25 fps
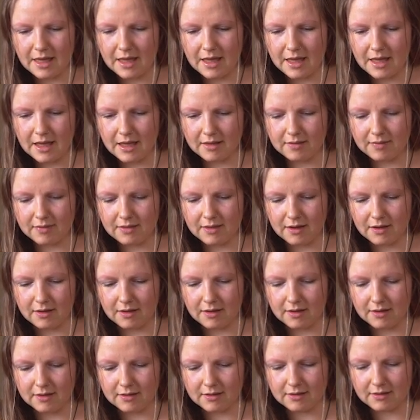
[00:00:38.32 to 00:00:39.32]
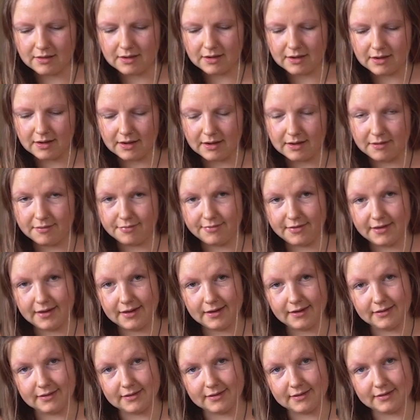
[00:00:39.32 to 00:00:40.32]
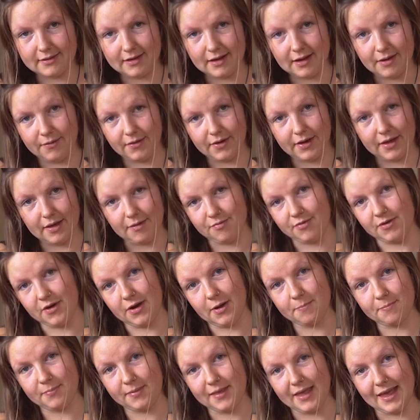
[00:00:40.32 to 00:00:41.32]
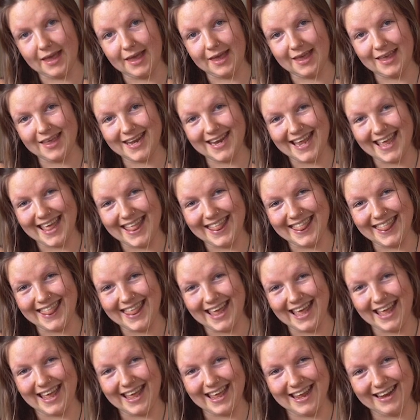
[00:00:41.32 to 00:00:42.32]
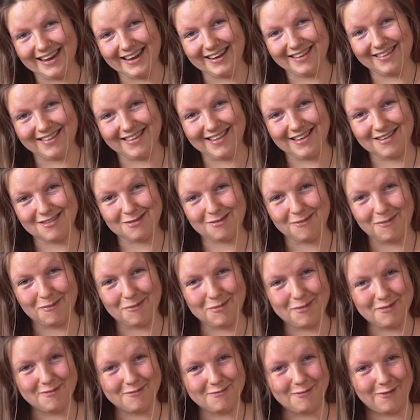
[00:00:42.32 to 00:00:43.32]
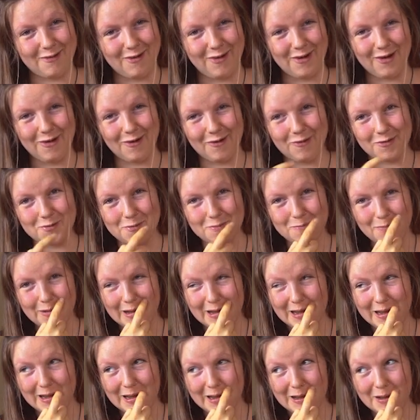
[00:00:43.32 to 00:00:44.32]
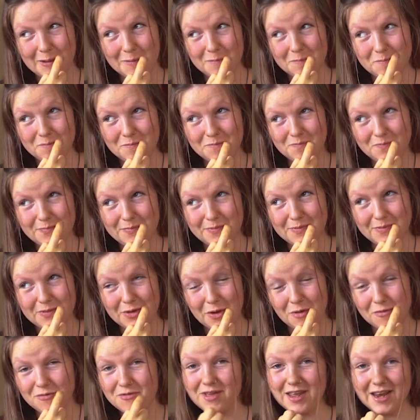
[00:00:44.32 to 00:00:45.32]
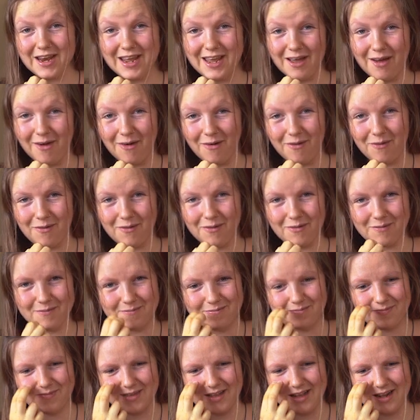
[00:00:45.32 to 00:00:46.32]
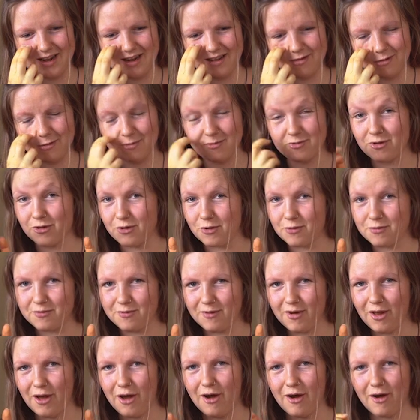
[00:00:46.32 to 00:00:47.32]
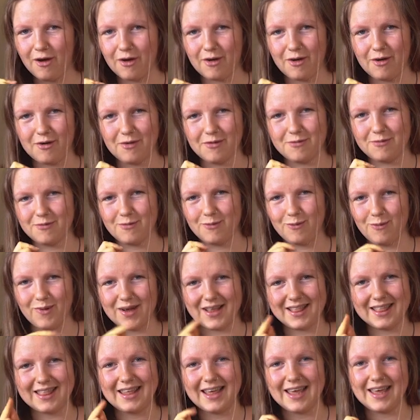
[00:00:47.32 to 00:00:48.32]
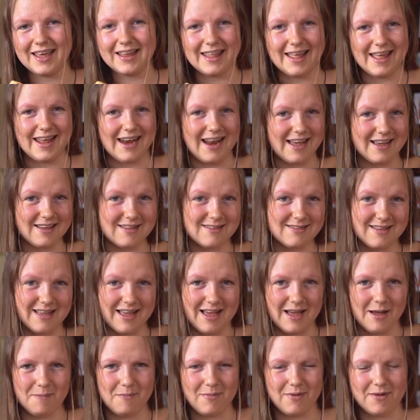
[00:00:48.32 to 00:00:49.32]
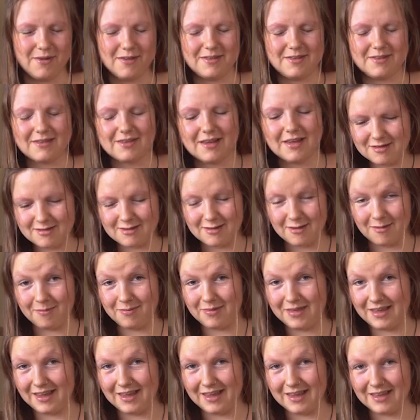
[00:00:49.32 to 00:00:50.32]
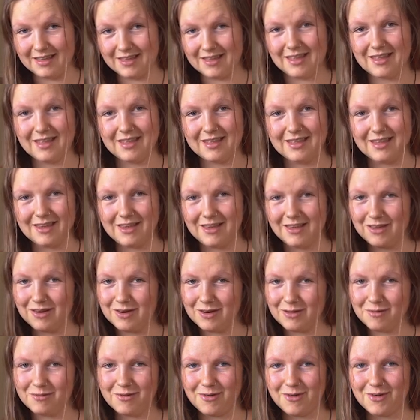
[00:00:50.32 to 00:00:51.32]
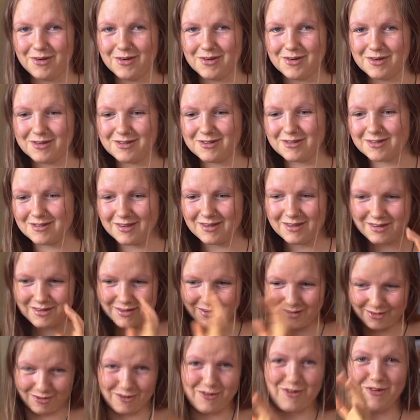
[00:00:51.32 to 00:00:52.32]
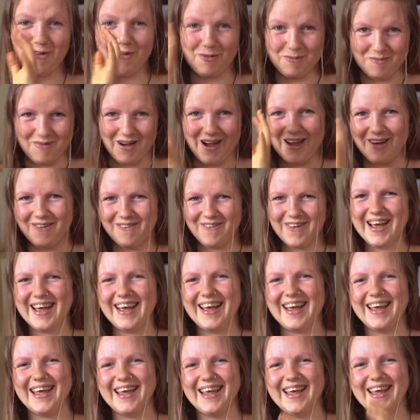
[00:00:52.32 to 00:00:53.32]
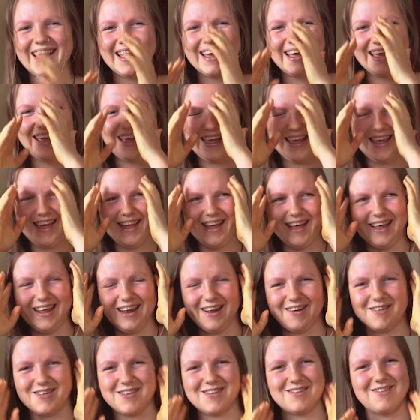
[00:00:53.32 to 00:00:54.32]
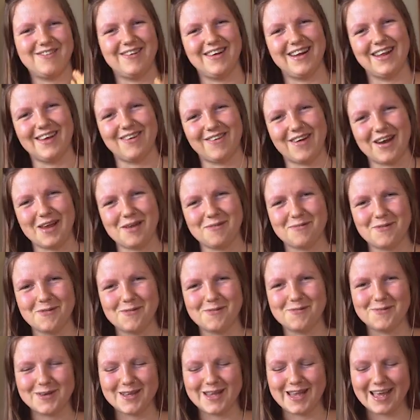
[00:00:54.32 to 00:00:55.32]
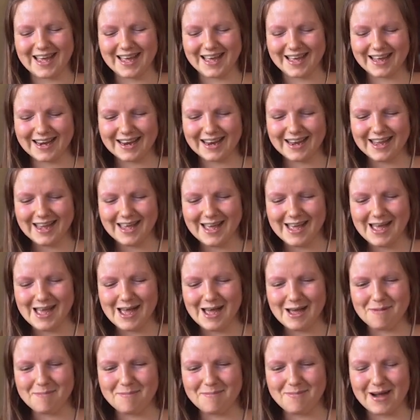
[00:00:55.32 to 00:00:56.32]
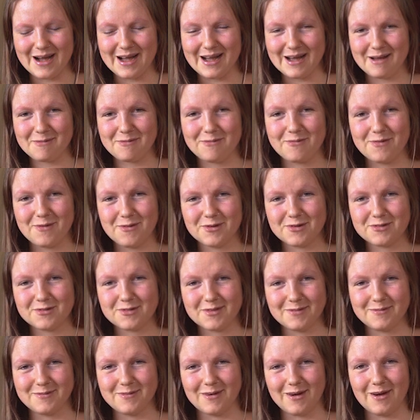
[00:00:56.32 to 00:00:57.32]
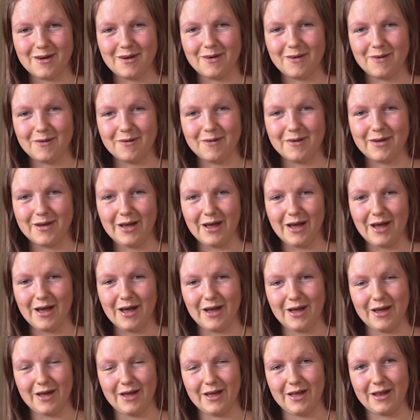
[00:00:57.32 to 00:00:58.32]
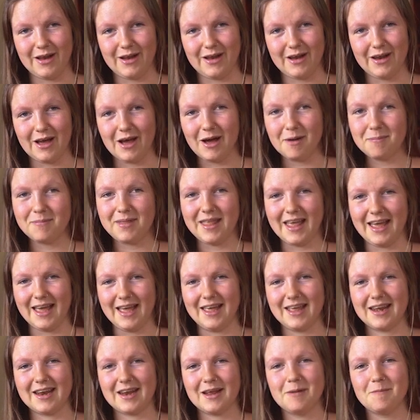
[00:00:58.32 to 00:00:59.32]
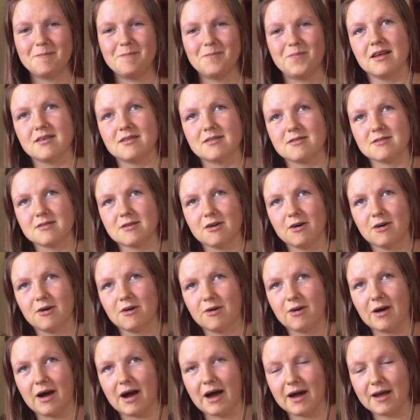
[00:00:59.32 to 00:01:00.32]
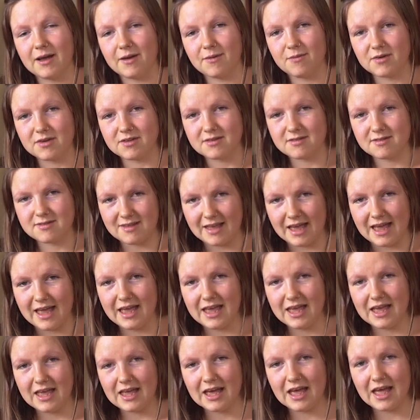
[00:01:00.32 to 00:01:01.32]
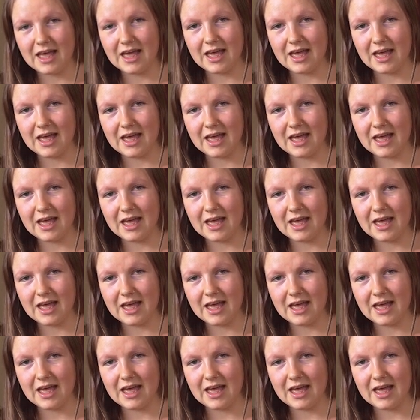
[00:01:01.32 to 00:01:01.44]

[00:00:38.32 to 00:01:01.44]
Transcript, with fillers: and uh, I figured I would give an update and then this will be followed by a video some sort of vlog of one thing that has happened something the universe threw my way and I was really grateful for that but first of all an update so I was staying